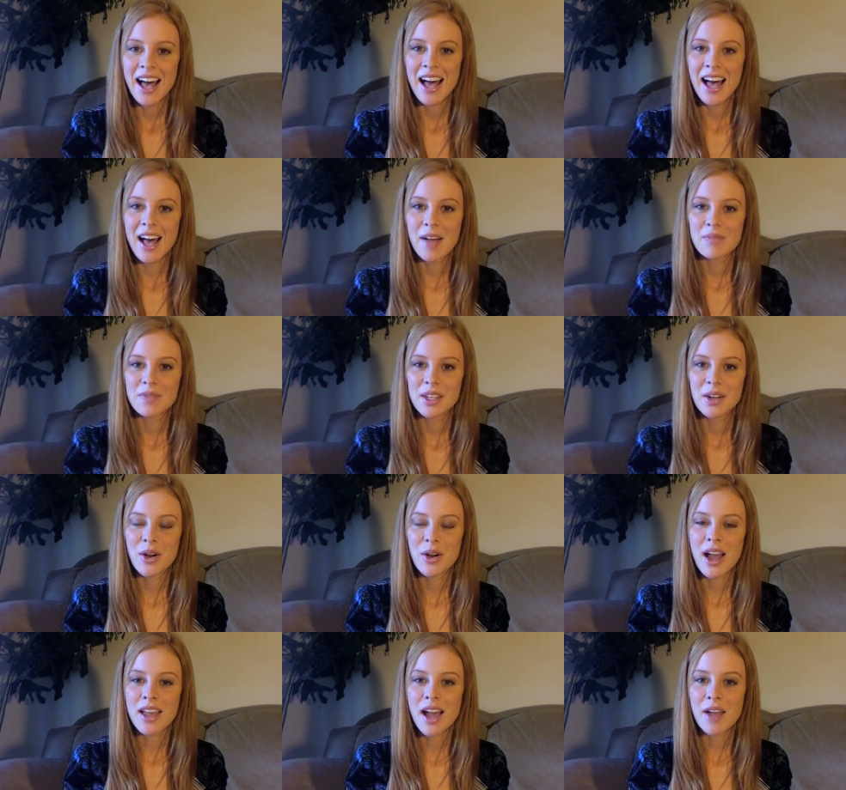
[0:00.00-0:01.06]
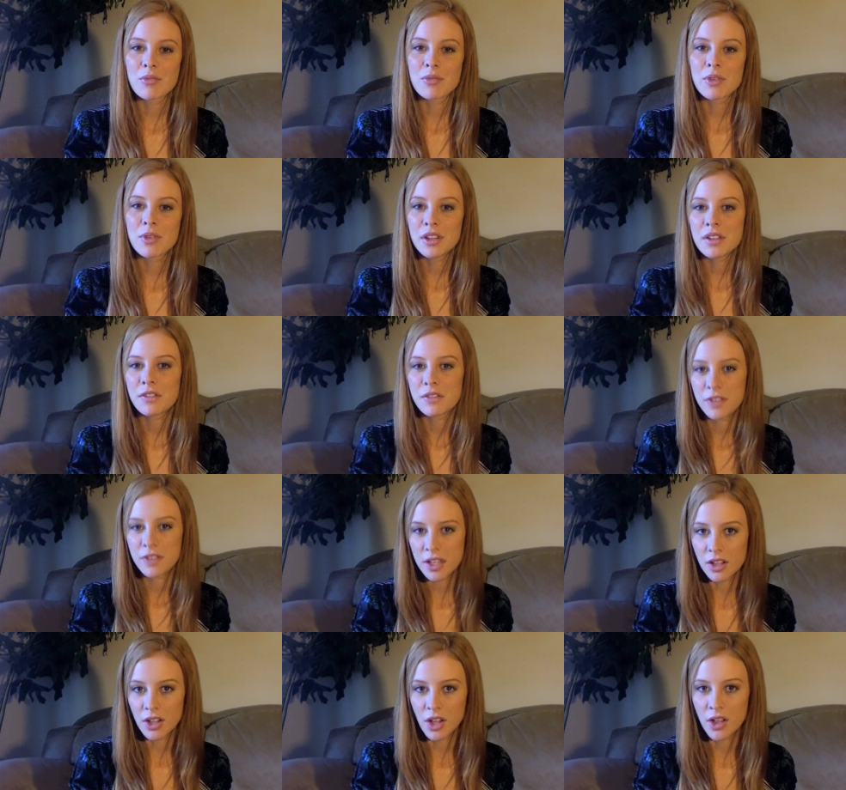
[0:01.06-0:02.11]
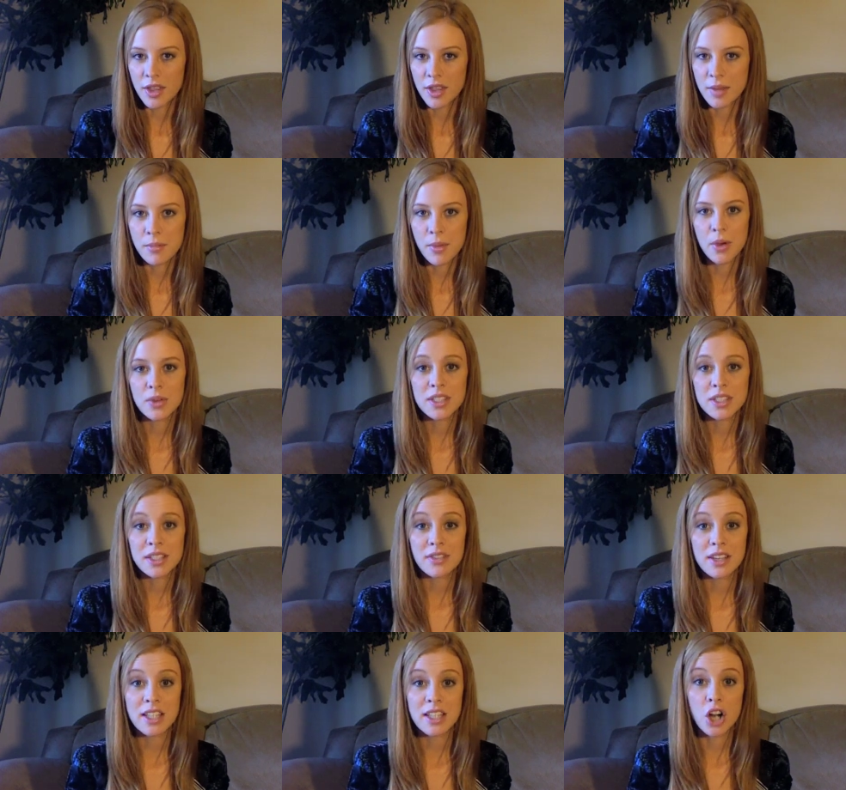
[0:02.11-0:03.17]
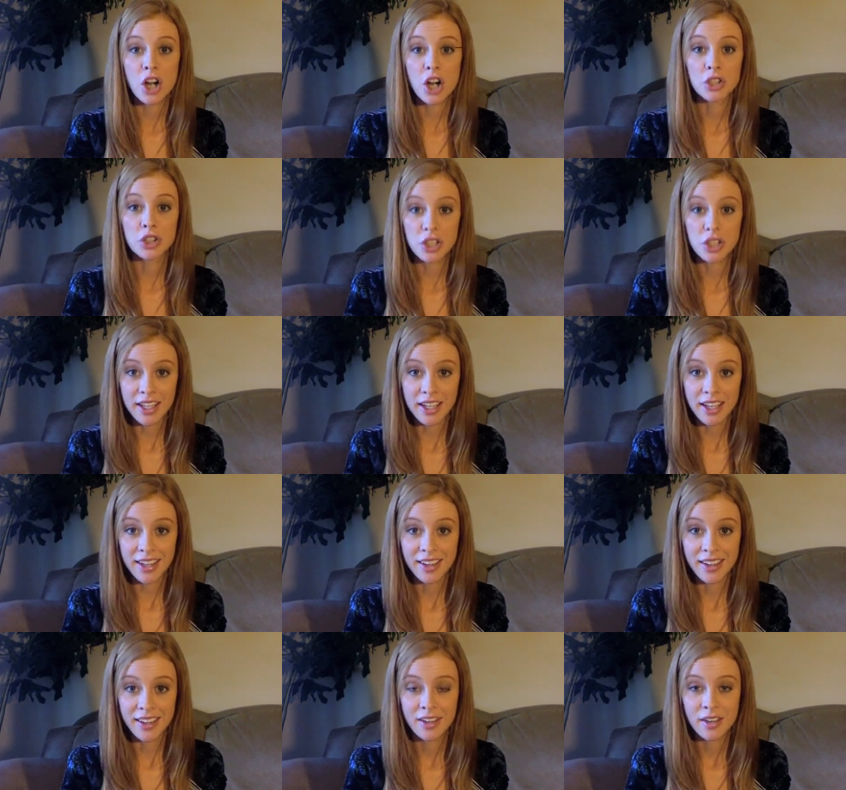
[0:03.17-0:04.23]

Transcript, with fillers: um, you know, I, I really feel that most of us are looking